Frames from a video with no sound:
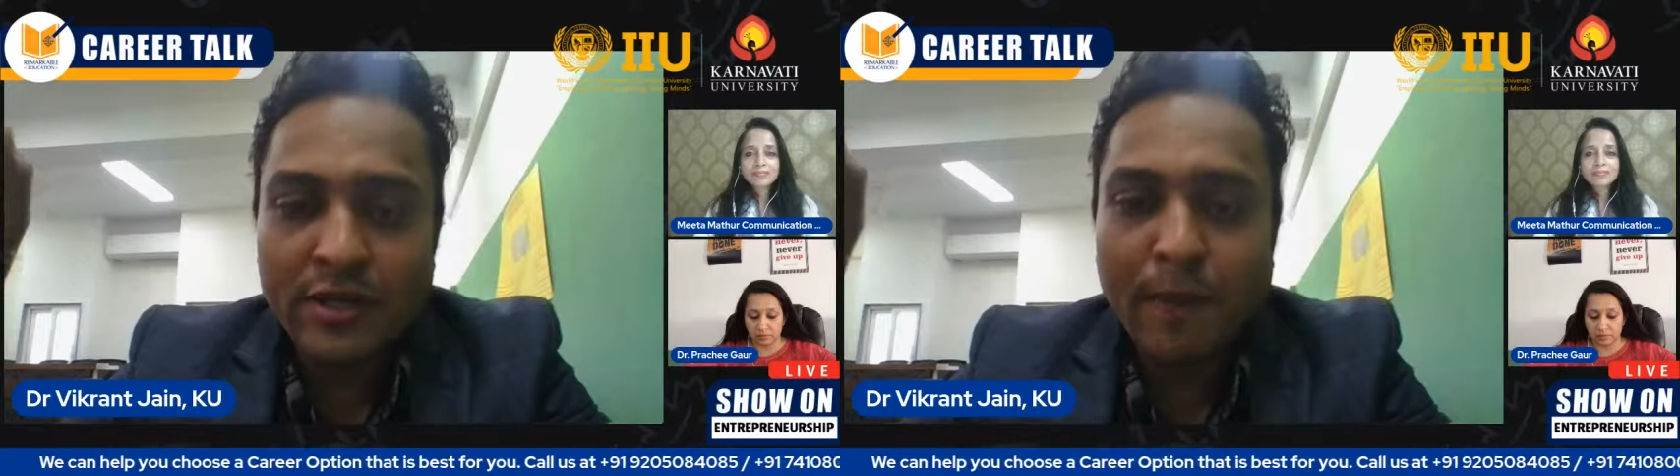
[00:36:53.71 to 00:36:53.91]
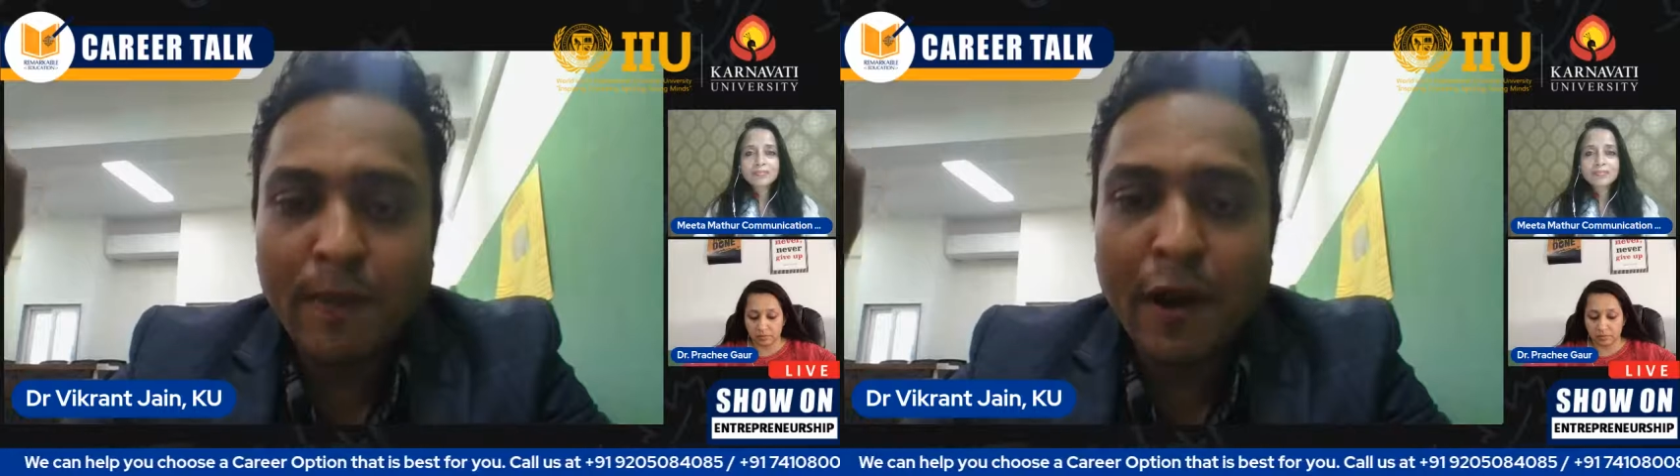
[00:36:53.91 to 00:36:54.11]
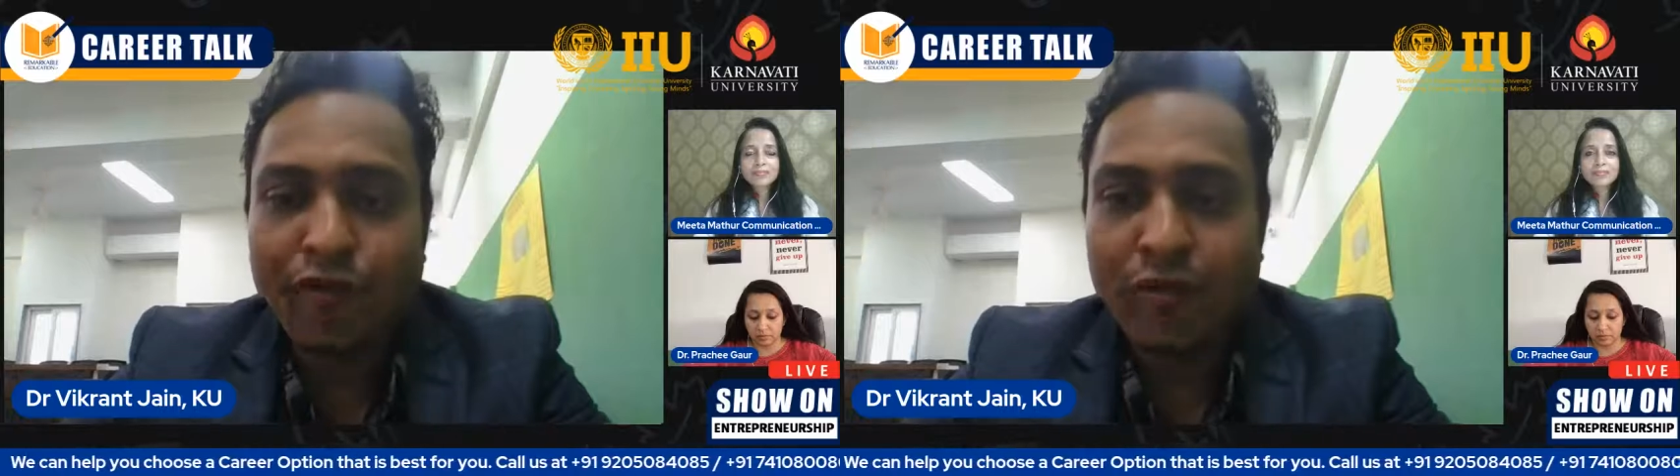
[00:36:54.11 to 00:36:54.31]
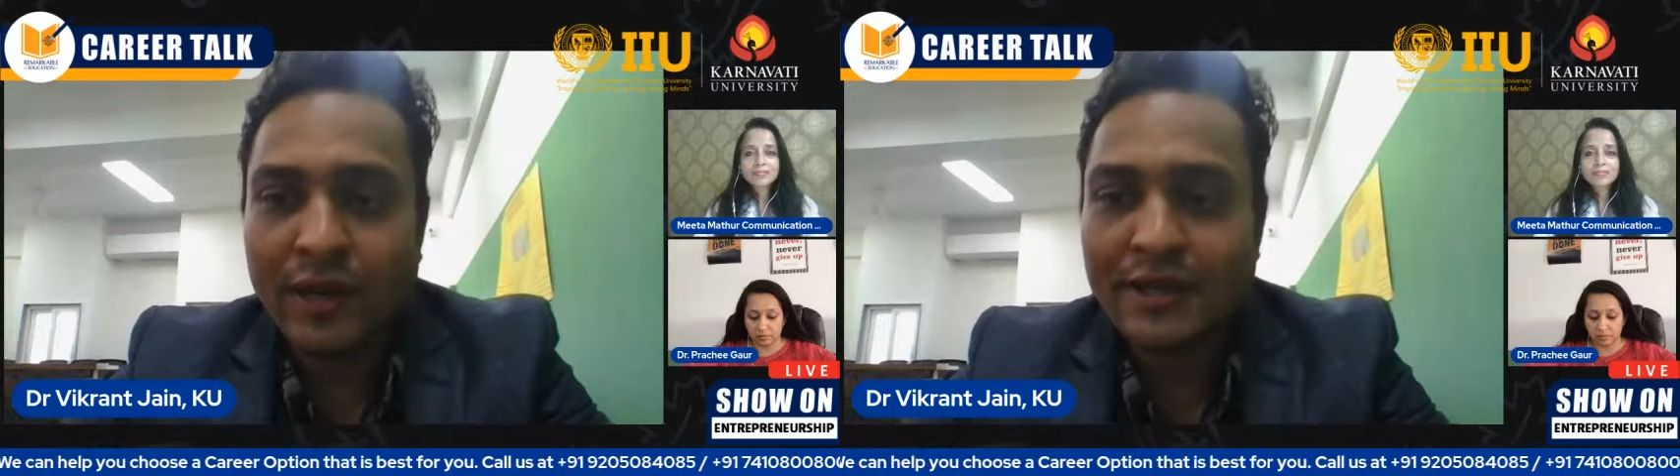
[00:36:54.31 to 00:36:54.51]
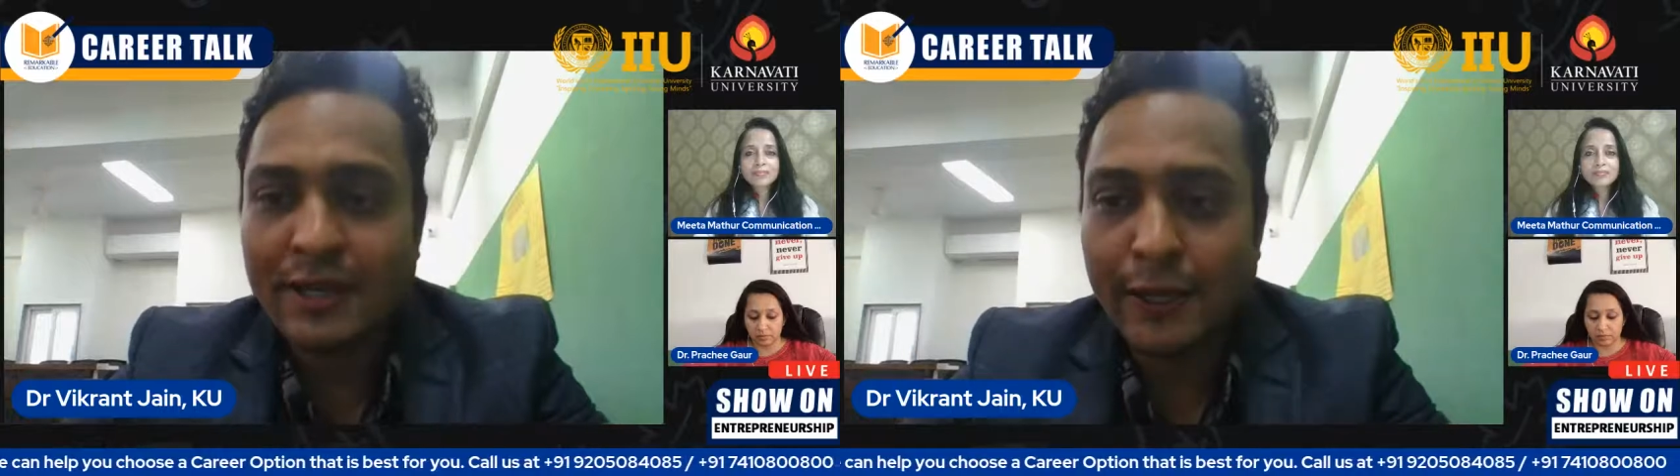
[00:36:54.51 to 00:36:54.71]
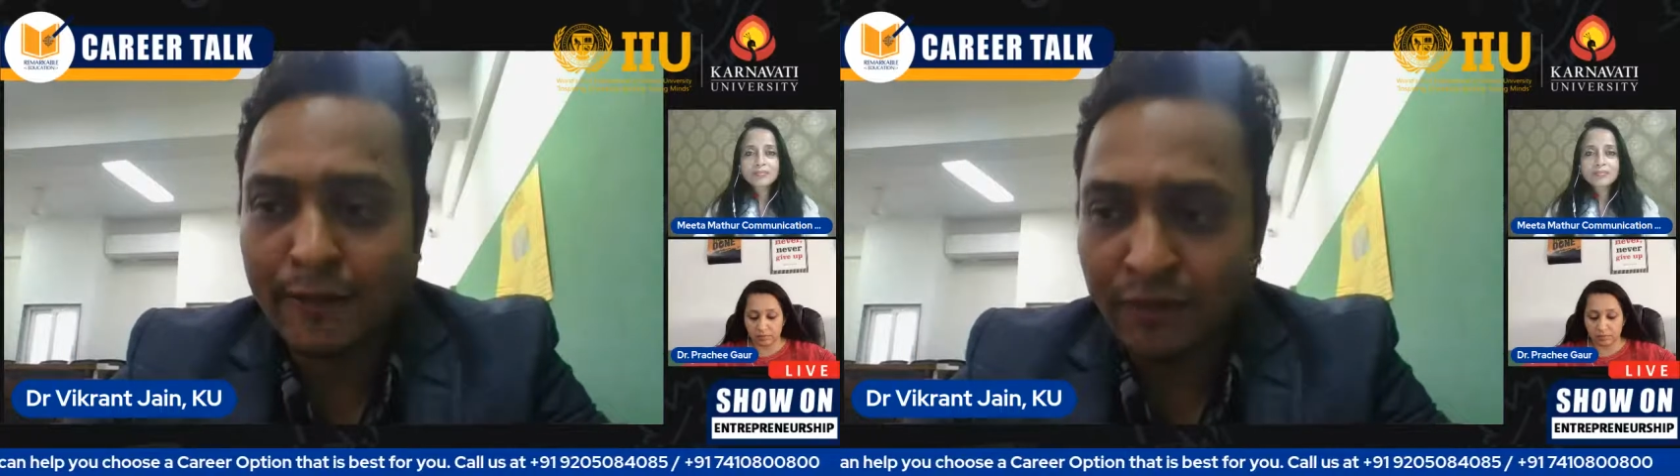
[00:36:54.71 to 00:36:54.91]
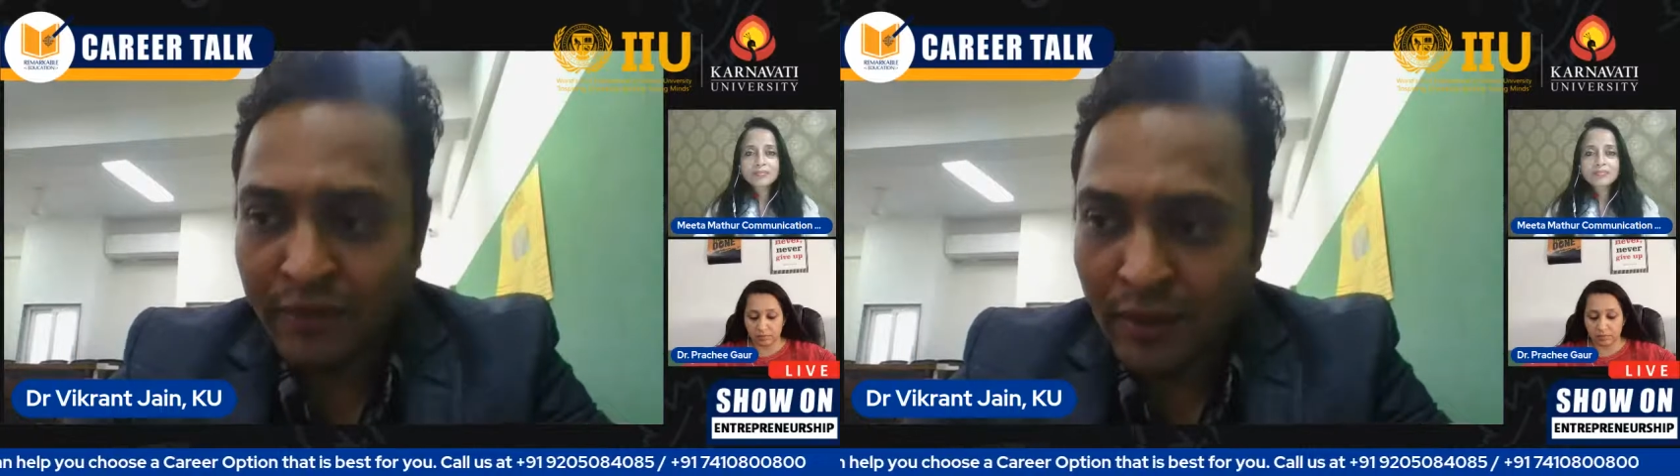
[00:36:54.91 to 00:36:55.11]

is a part of, let's say,